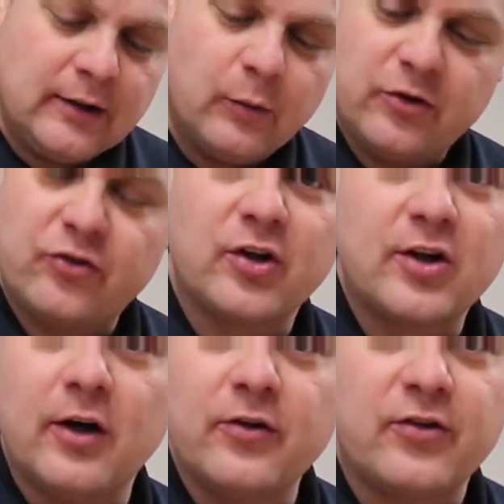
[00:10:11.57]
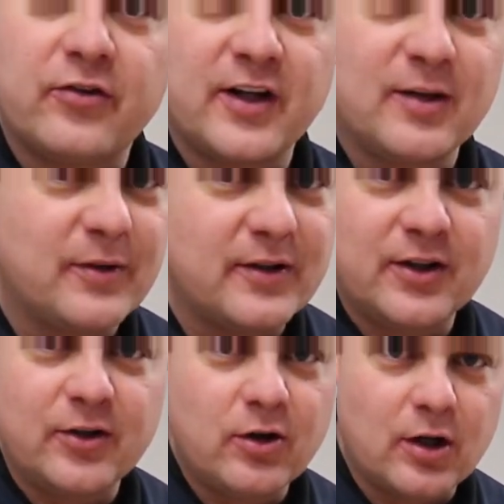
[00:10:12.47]
We're just doing coasters here, but you
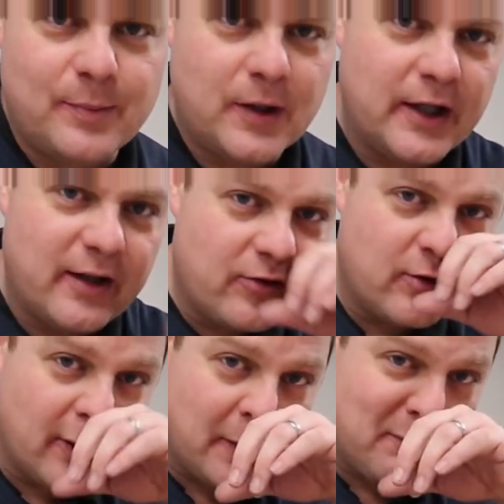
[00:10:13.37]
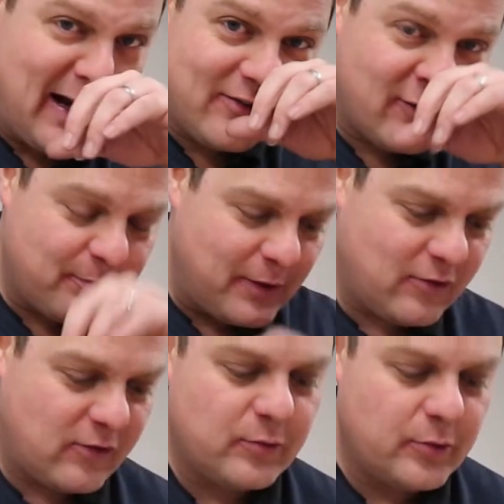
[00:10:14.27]
know, you can apply this to massive
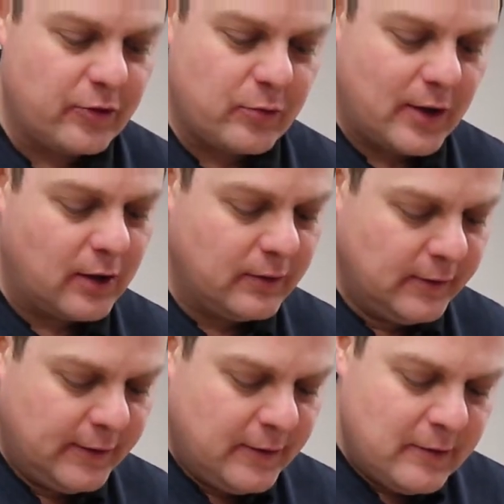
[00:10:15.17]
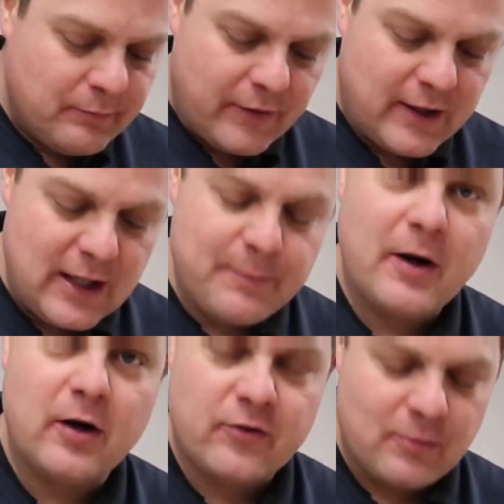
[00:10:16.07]
pieces of wood as well. But the key
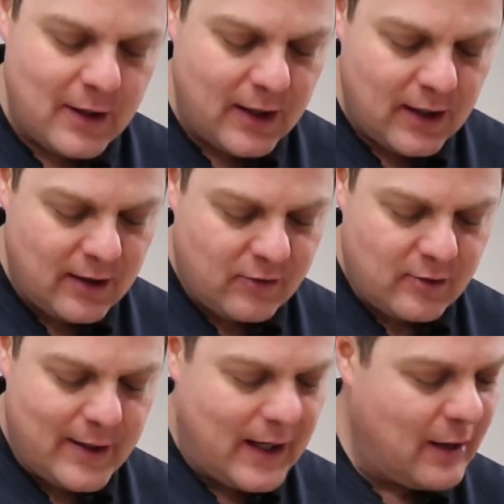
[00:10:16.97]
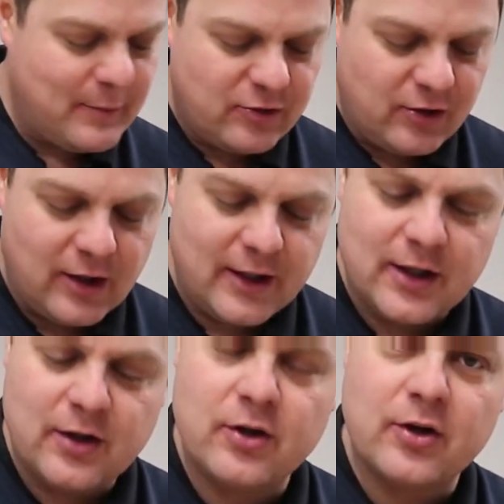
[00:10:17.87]
part to me is no matter how much you clean
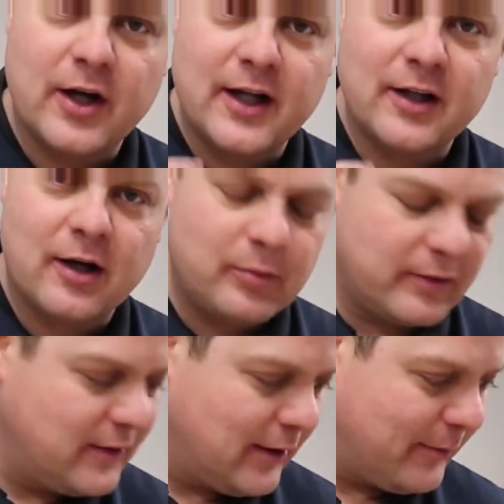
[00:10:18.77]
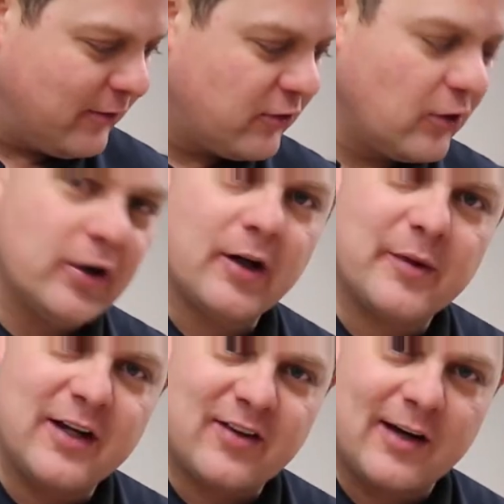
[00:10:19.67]
it, you know, you're going to end up with a little bit of soot, and
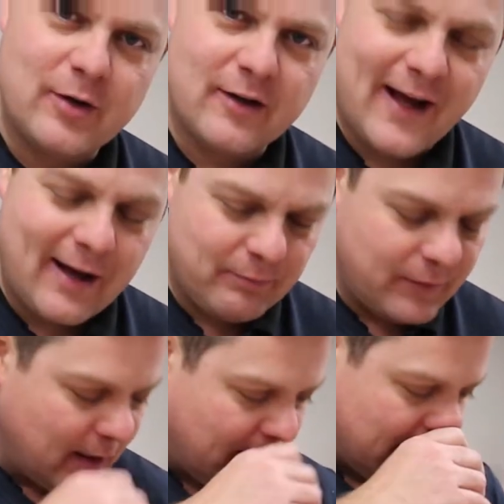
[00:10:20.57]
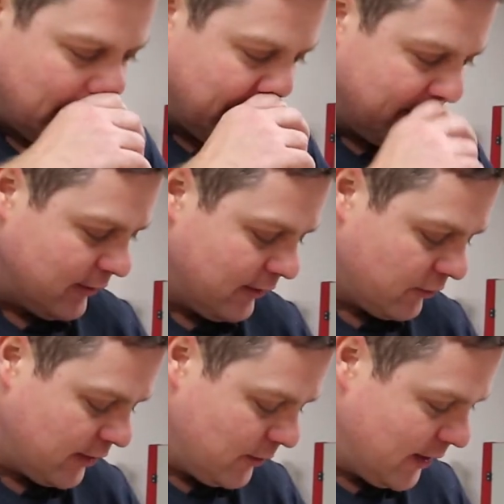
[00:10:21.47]
we need to get rid of that
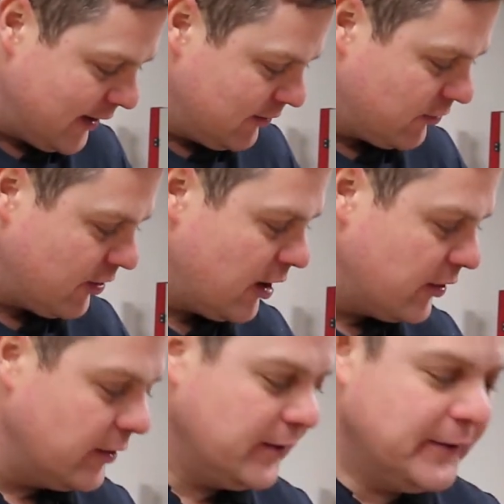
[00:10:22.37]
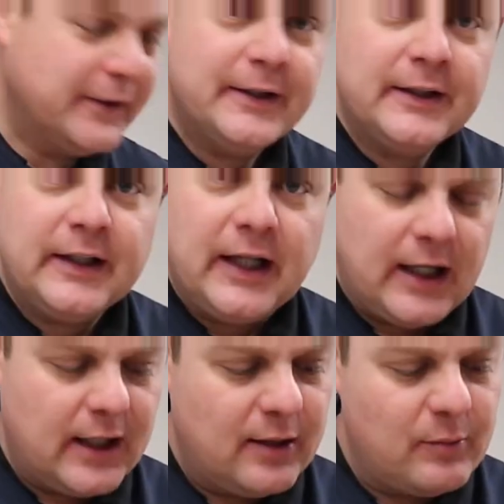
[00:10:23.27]
straight away. So
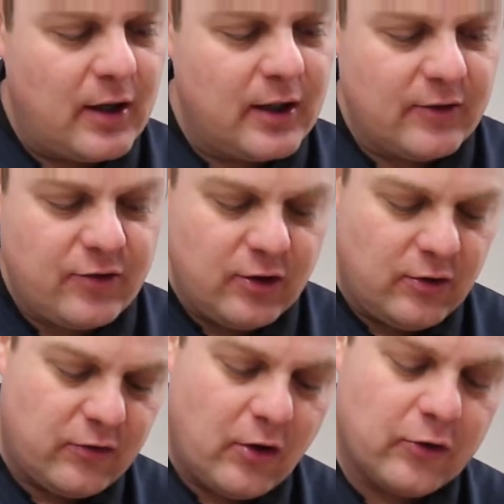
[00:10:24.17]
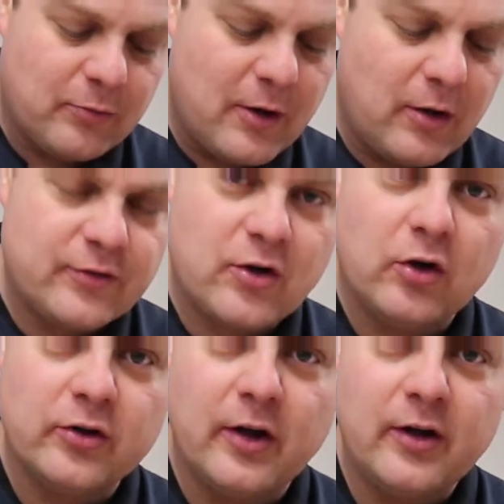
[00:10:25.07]
I like to use Osmo. I've
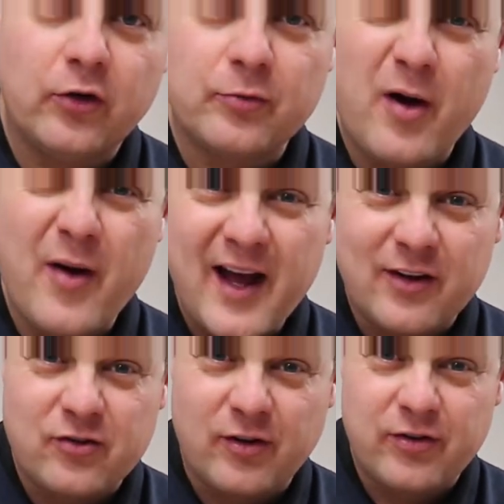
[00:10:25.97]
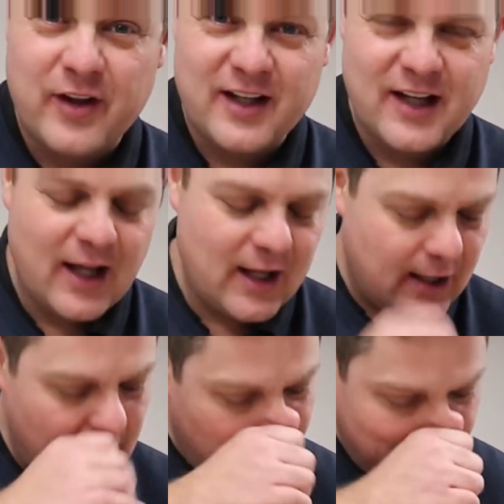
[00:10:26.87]
got Osmo extra thin
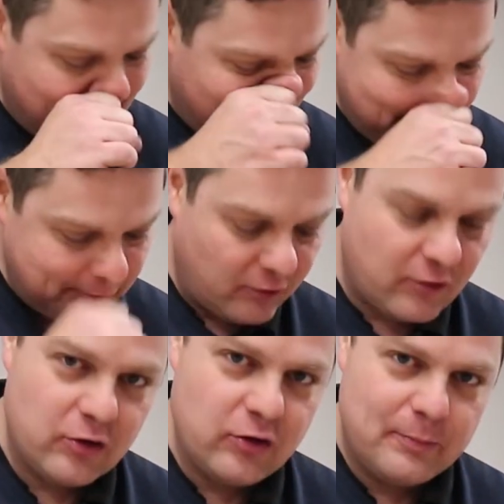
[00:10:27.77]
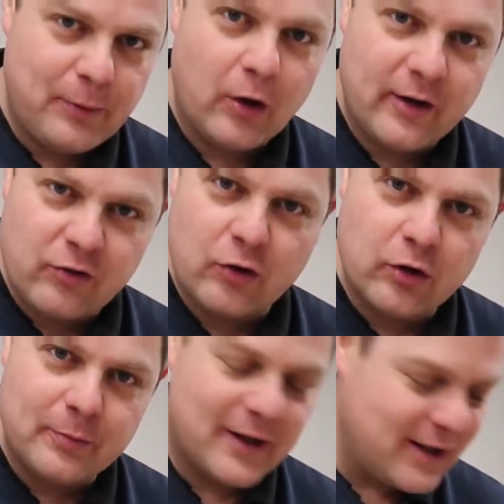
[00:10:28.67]
here, just a Pollock's
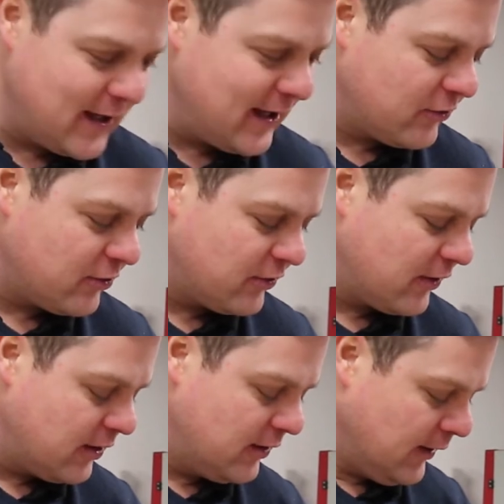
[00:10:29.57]
oil, but extra thin.